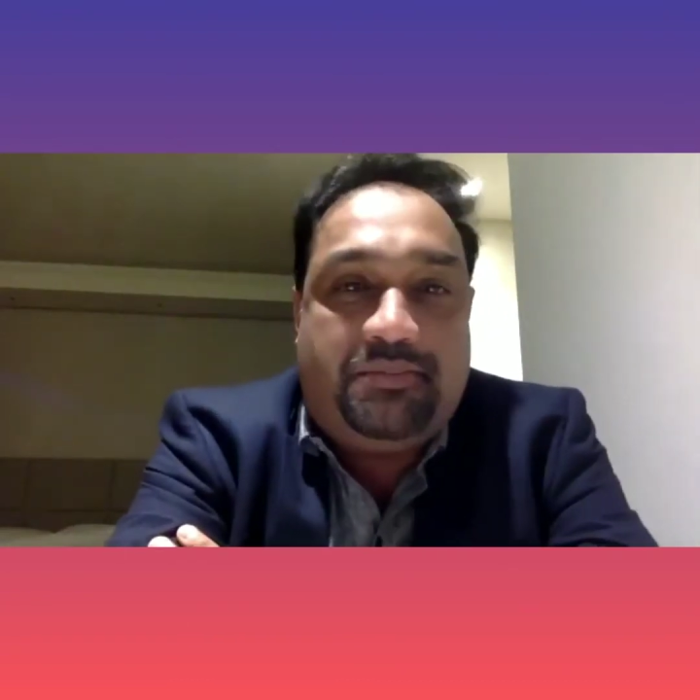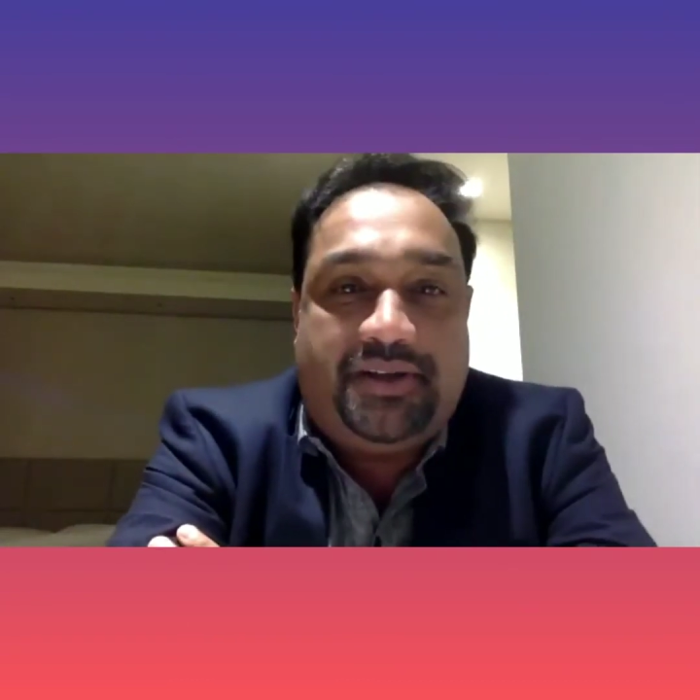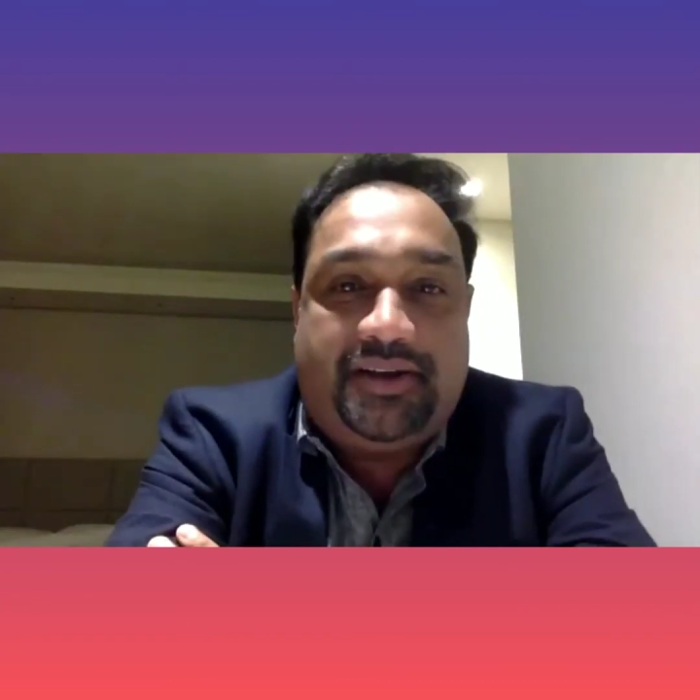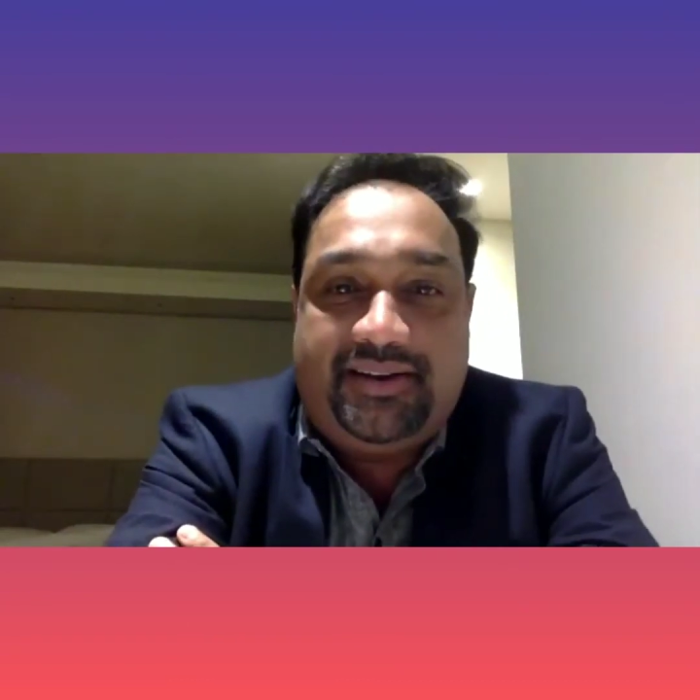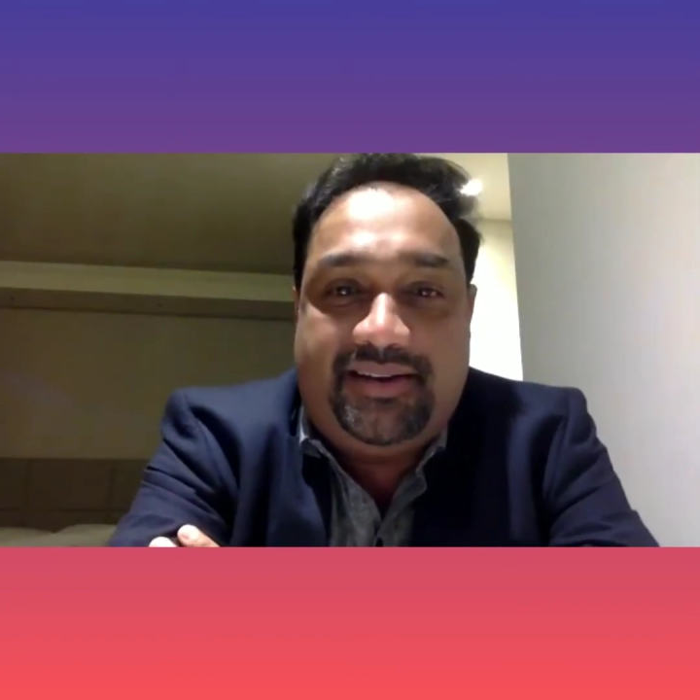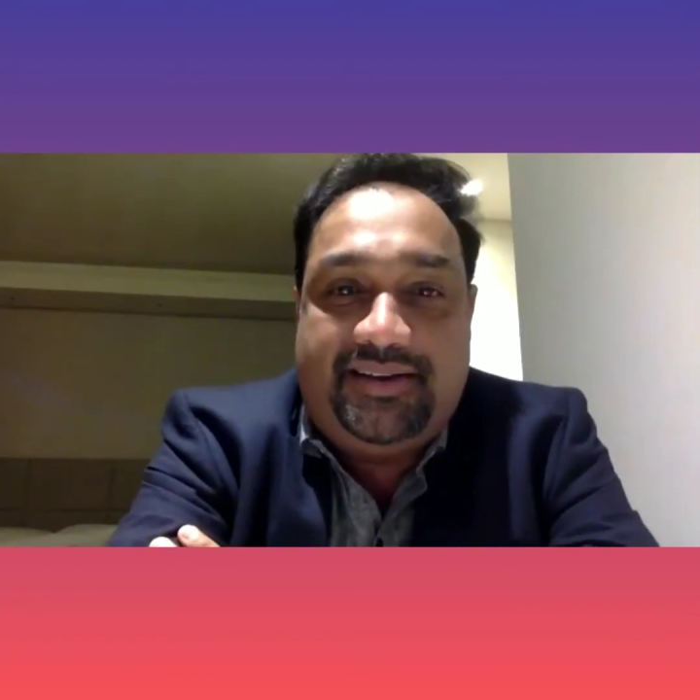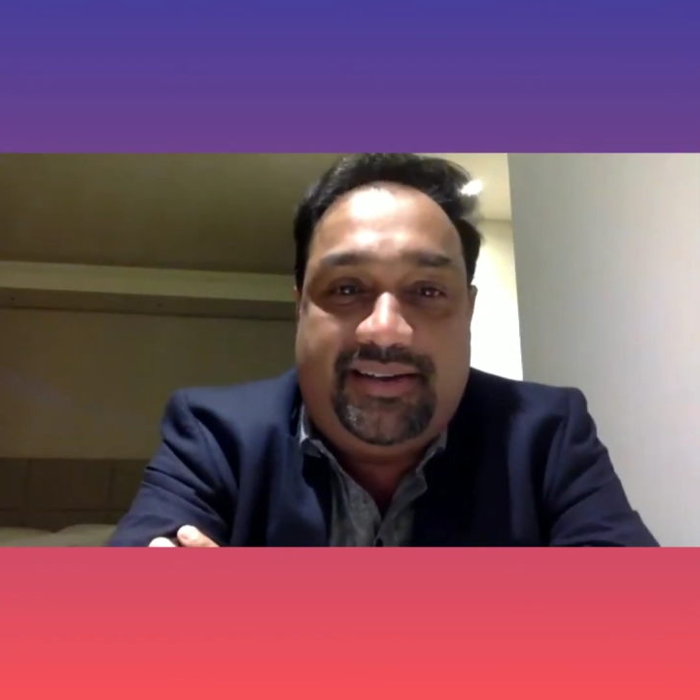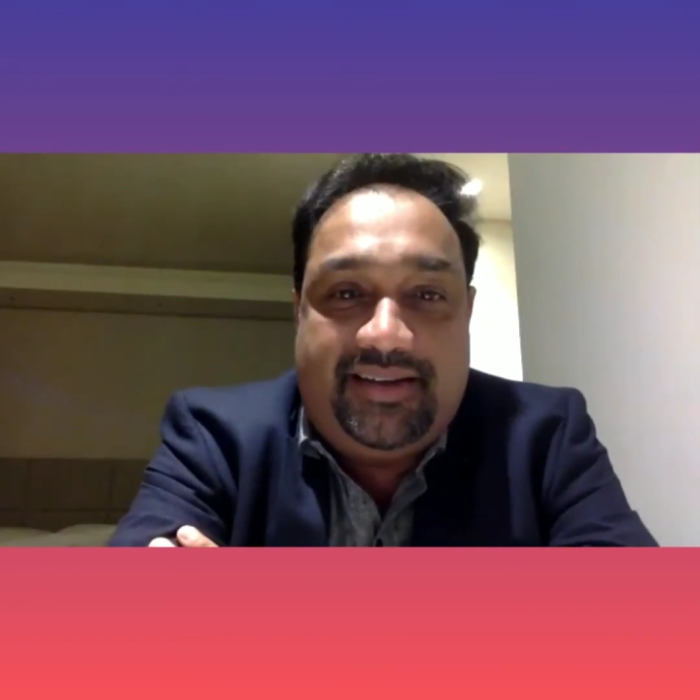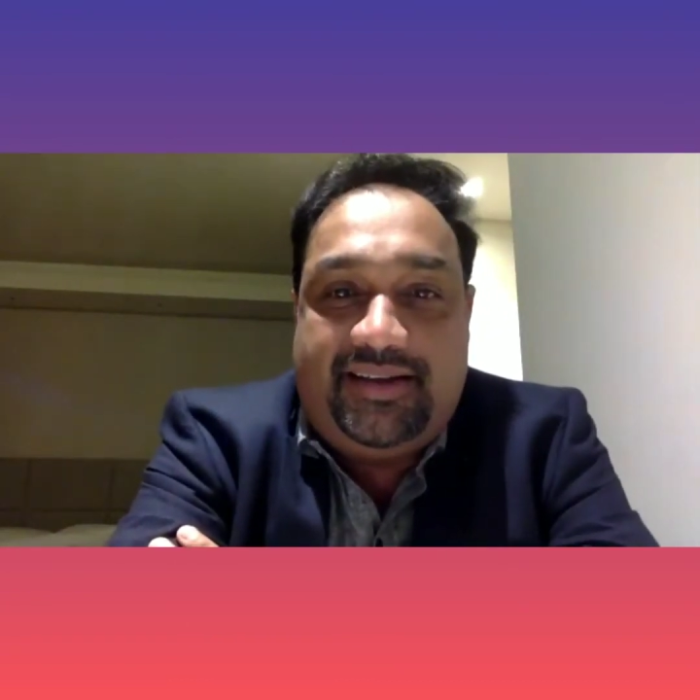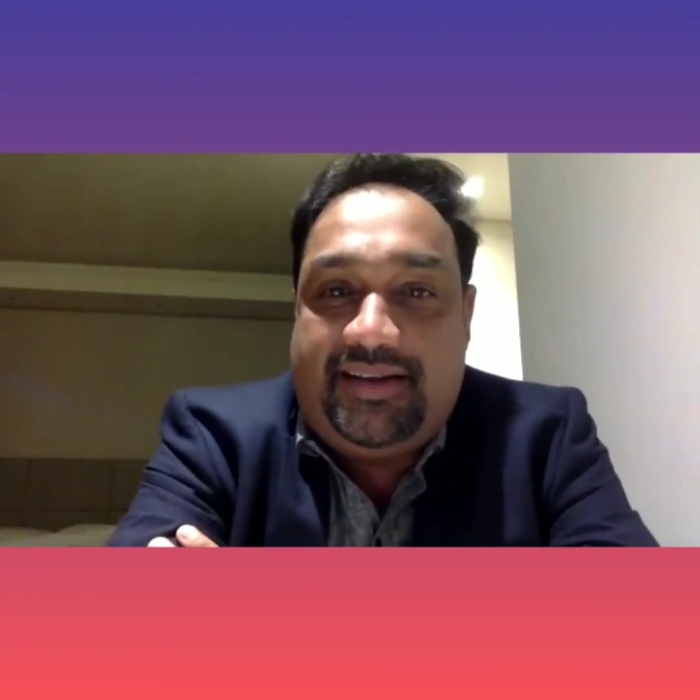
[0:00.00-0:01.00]
there,
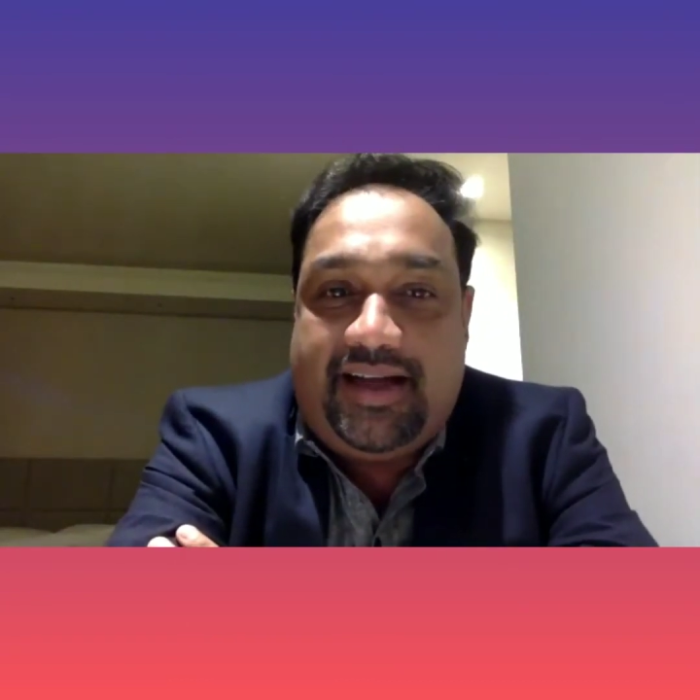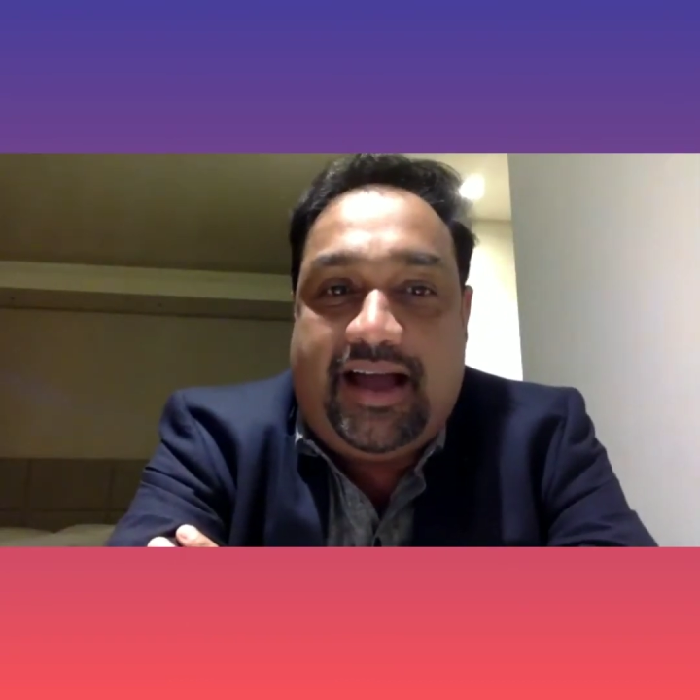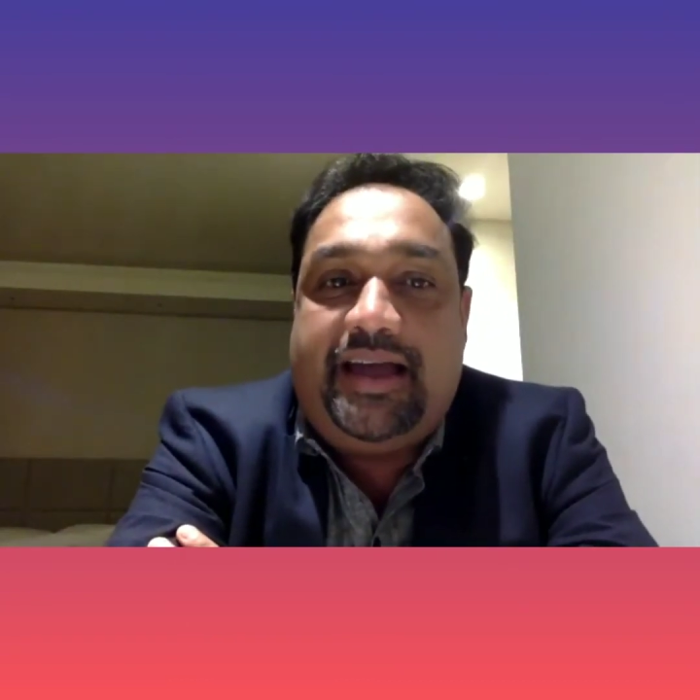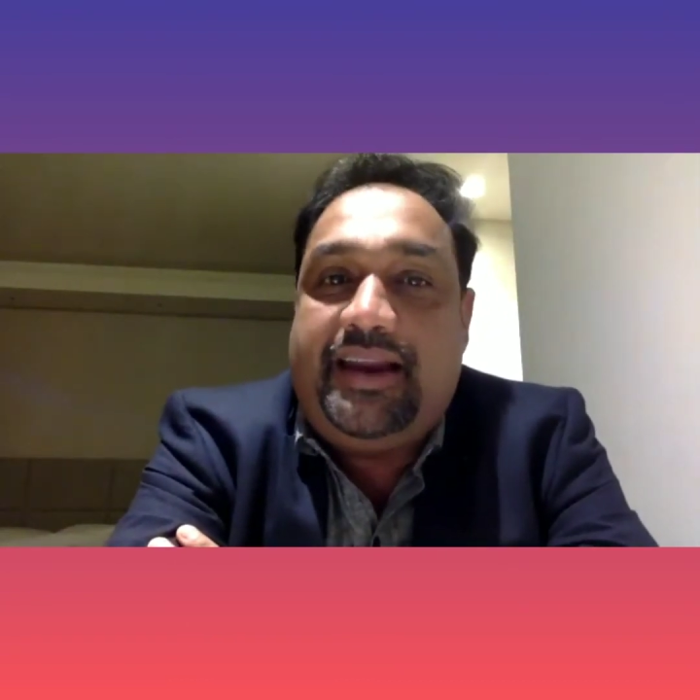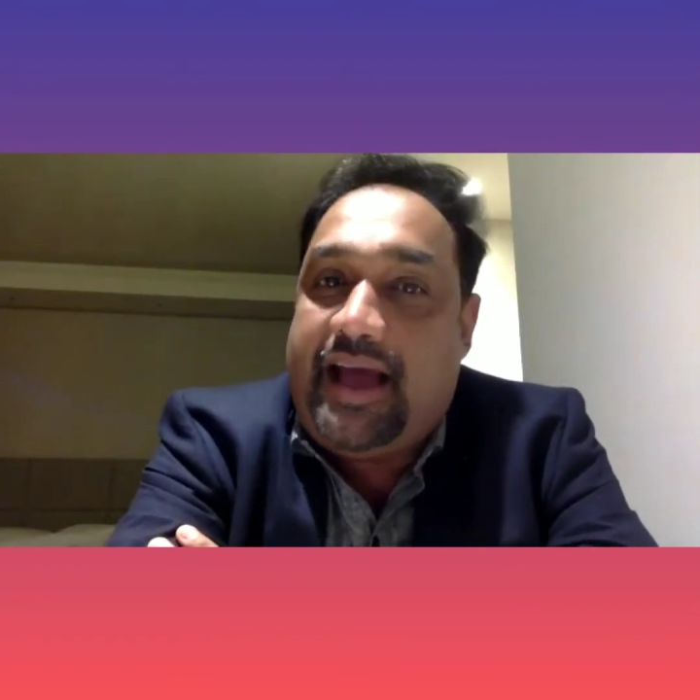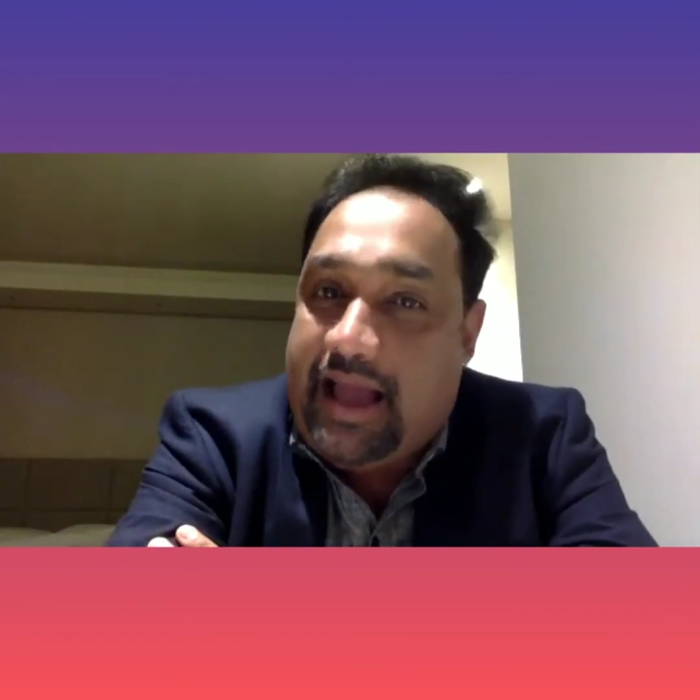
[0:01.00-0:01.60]
and